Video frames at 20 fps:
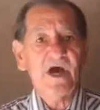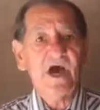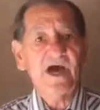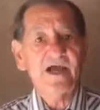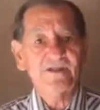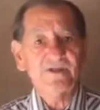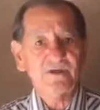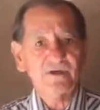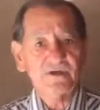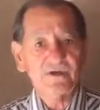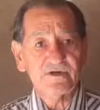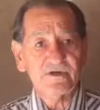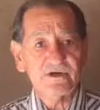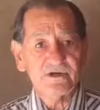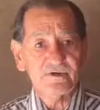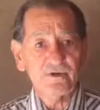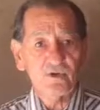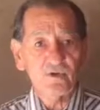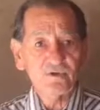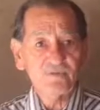either
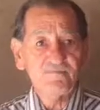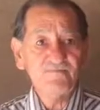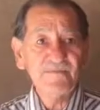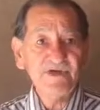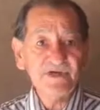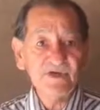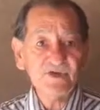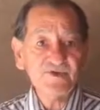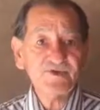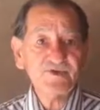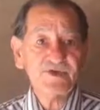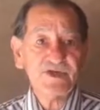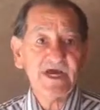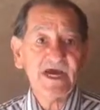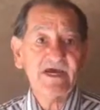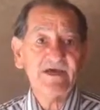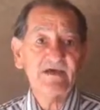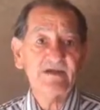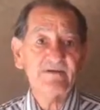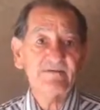an old mill
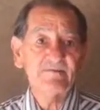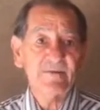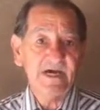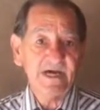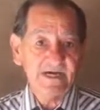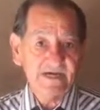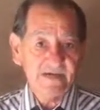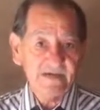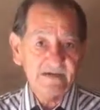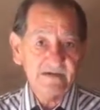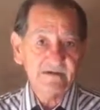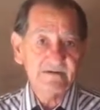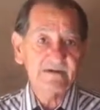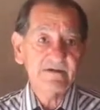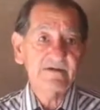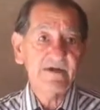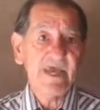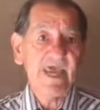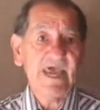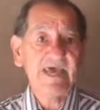style by
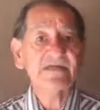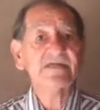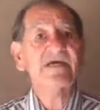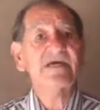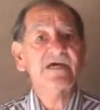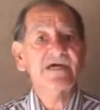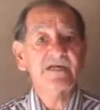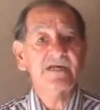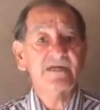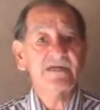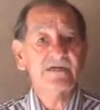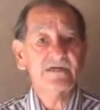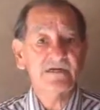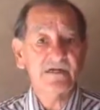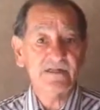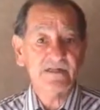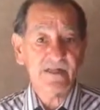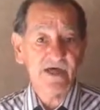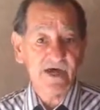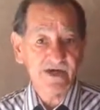hand cutting
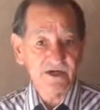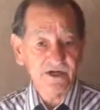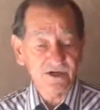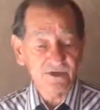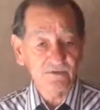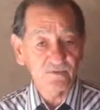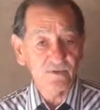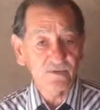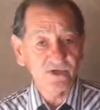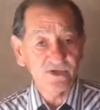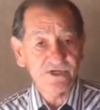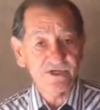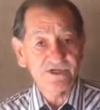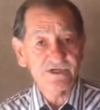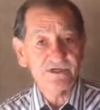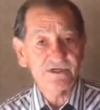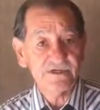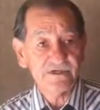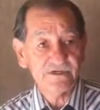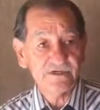a lot of your wood.
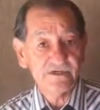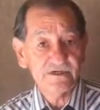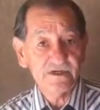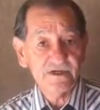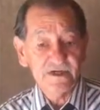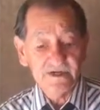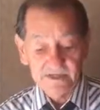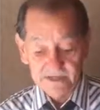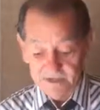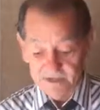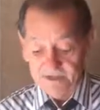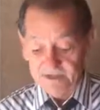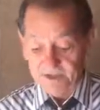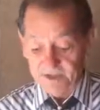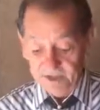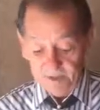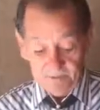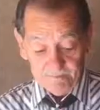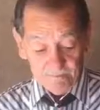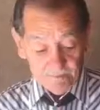
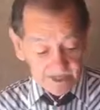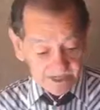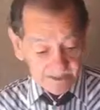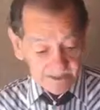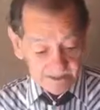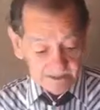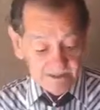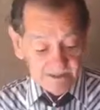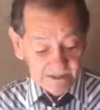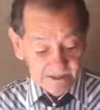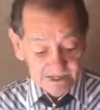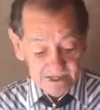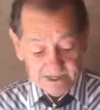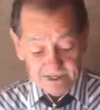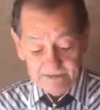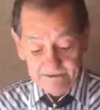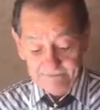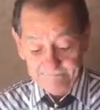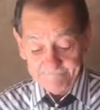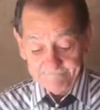But
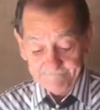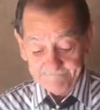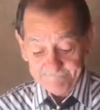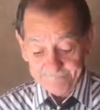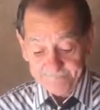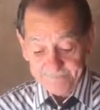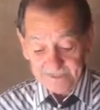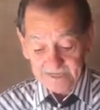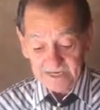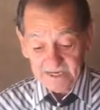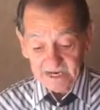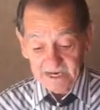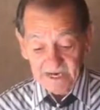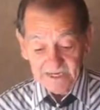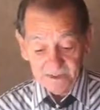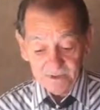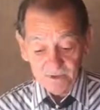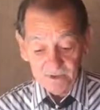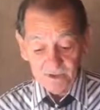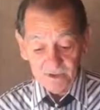
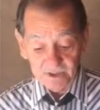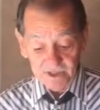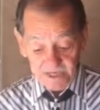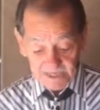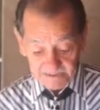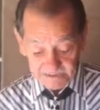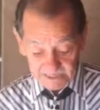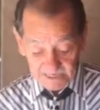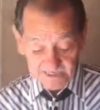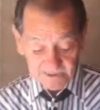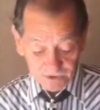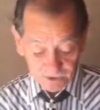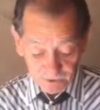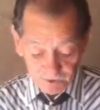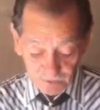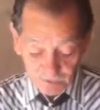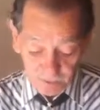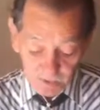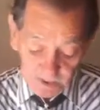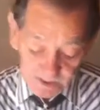I do a lot. I
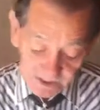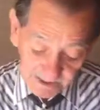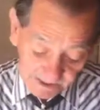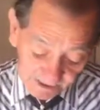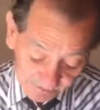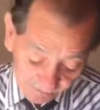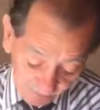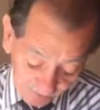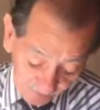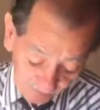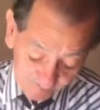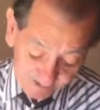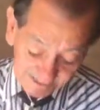will